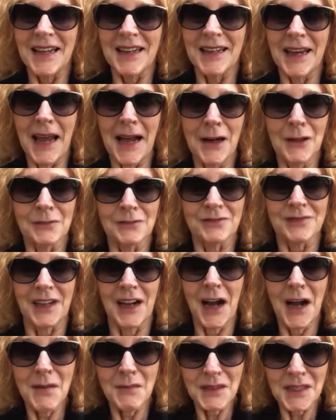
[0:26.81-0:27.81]
Now,
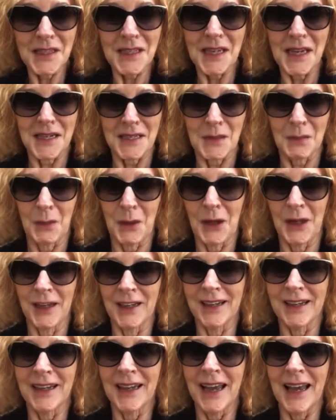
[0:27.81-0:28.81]
I'm a C S
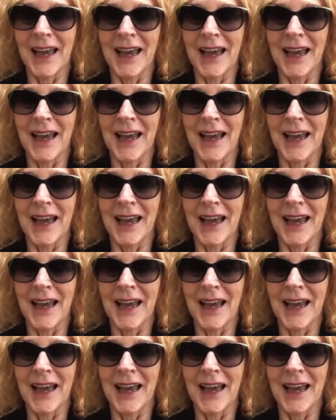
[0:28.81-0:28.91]
P